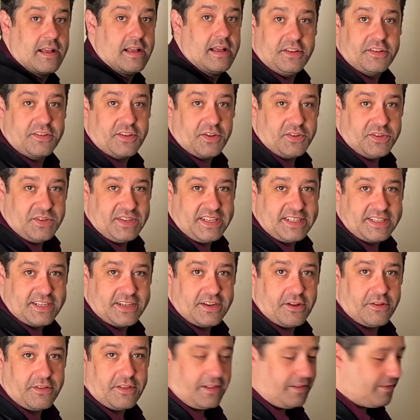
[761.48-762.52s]
So you need to
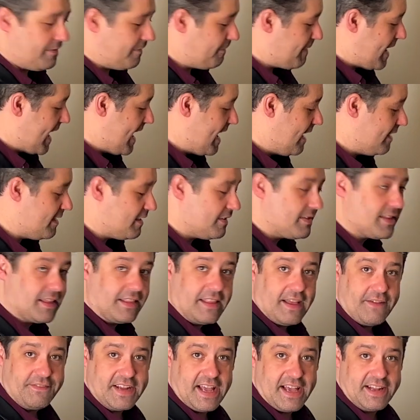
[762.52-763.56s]
know the path of the
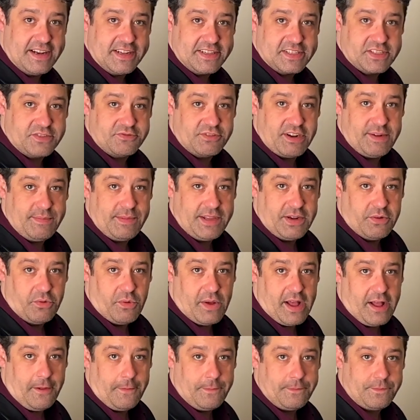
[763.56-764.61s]
left hand extremely
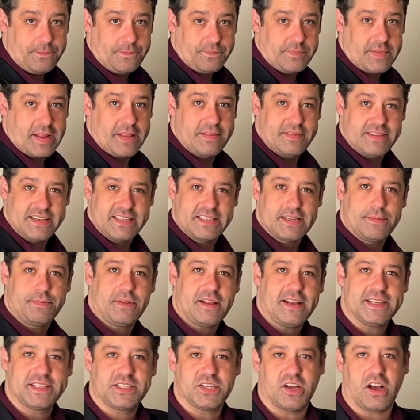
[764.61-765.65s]
well. This
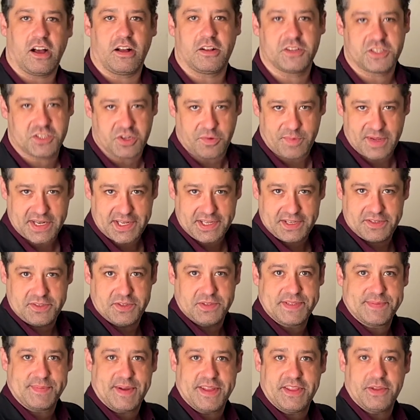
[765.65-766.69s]
applies to all Chopin
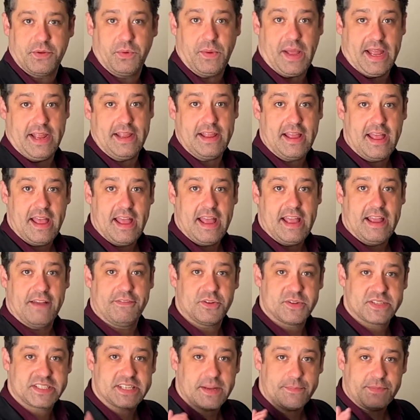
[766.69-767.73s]
etudes, by the way. If
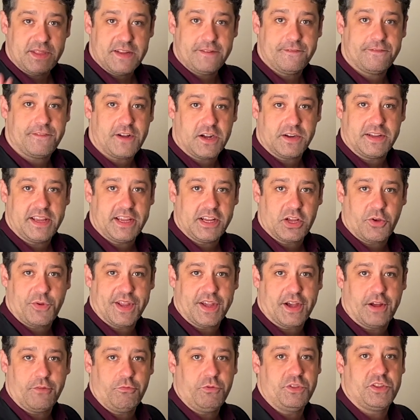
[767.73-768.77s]
there's something funky
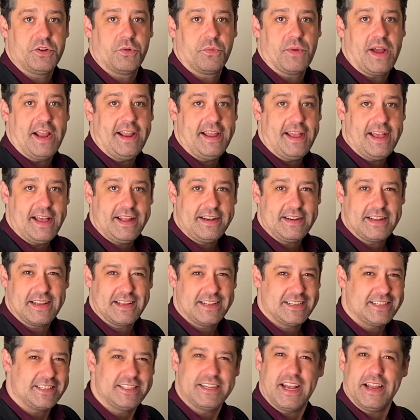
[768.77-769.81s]
going on with your right hand,
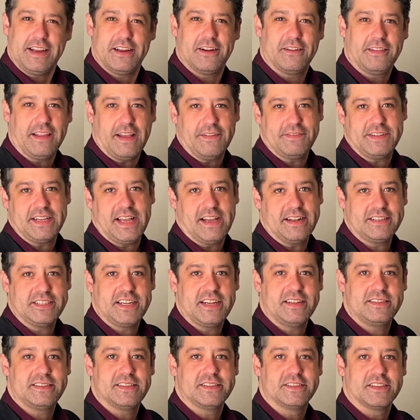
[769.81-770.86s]
check your left hand.
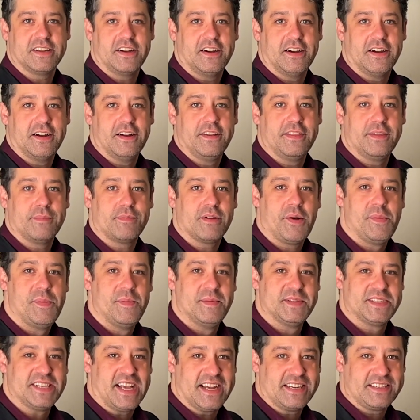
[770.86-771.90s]
Chances are the problem
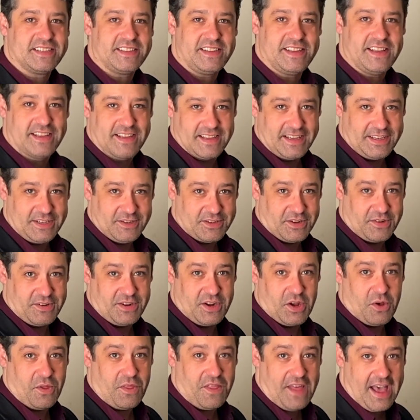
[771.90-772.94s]
is actually that you don't
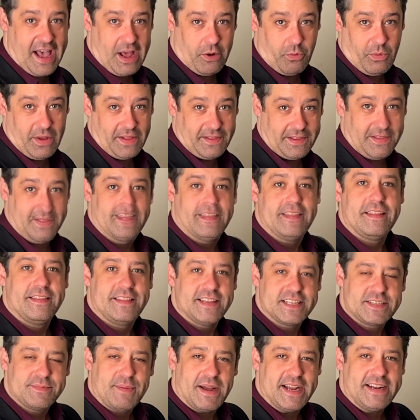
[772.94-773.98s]
know that well enough.
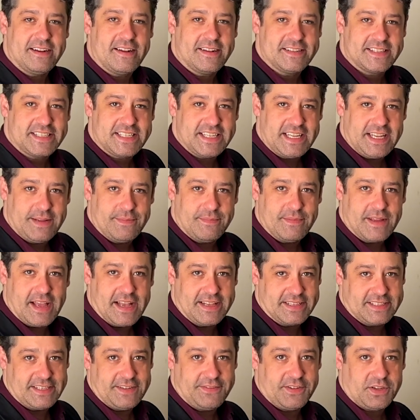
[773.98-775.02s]
This might not seem
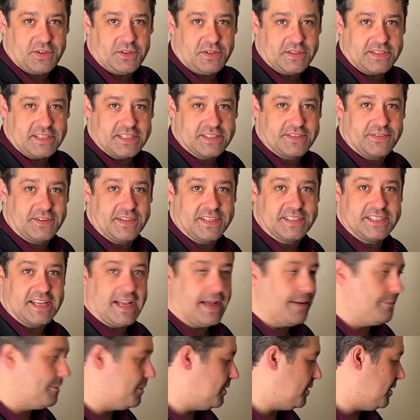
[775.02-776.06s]
as difficult as, for
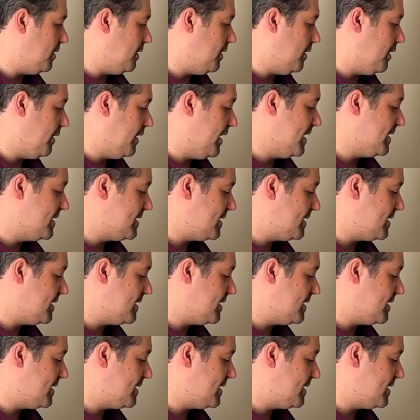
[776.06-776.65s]
example, this.